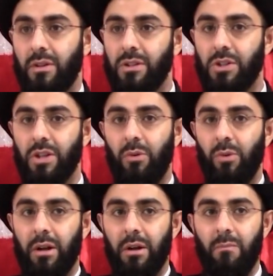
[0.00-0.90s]
This is not
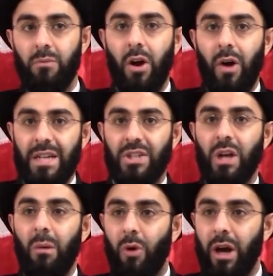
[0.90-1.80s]
right. You know, at
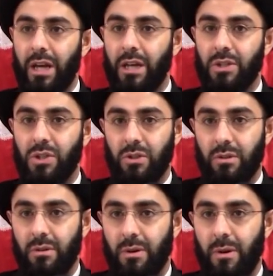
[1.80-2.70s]
some
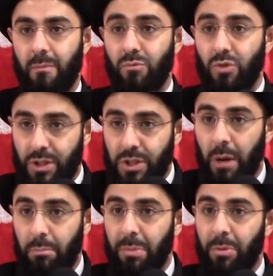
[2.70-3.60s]
weddings, there's
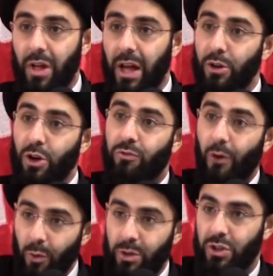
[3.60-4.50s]
some people that look
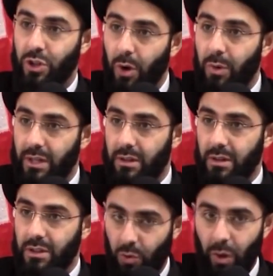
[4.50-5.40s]
forward to
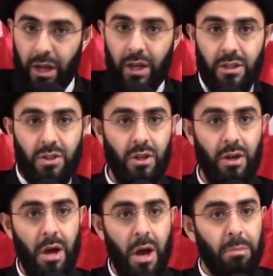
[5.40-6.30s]
going to weddings
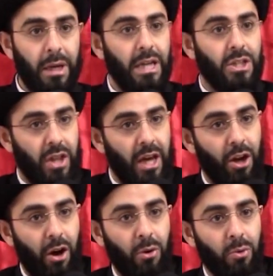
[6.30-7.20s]
because they
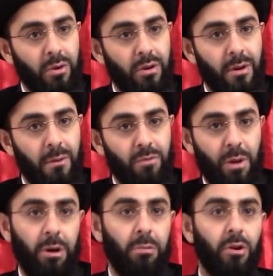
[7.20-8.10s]
know
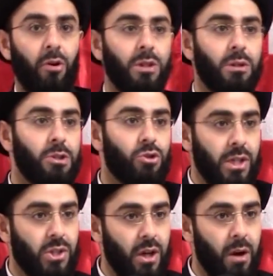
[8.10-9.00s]
that people are going to be
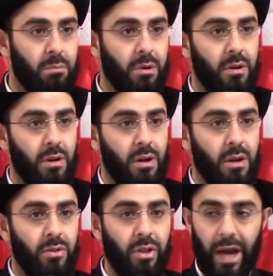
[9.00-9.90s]
dressed up.
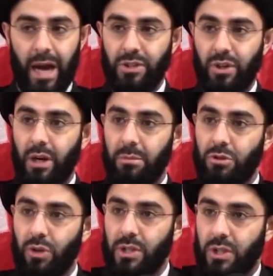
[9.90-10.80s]
The guys are going to
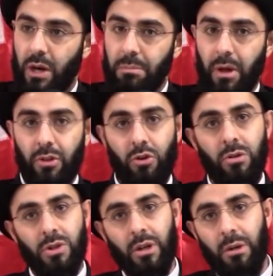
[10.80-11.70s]
be dressed up and the
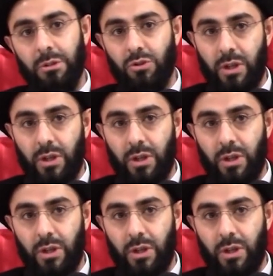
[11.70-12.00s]
girls are going to be